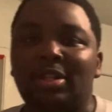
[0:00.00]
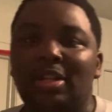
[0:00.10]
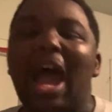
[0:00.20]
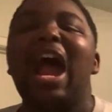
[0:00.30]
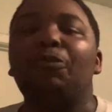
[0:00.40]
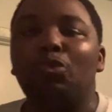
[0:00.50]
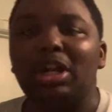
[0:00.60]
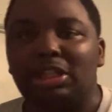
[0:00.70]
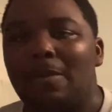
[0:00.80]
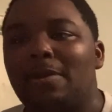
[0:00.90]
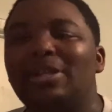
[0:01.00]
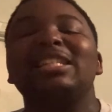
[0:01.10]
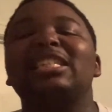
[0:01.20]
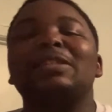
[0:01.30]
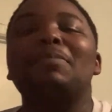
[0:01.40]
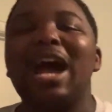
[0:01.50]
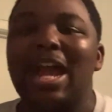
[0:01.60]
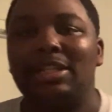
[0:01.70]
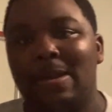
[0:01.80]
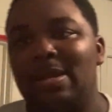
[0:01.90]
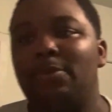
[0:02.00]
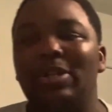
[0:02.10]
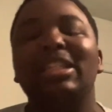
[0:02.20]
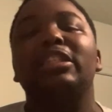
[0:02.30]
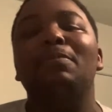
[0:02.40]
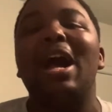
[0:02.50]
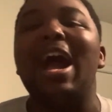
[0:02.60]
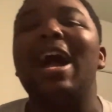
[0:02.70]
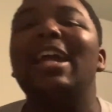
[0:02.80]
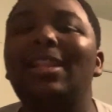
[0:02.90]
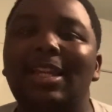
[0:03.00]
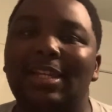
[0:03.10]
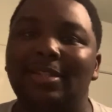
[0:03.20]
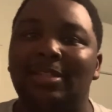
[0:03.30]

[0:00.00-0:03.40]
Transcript: I run WWE. This is my WWE. This is my island.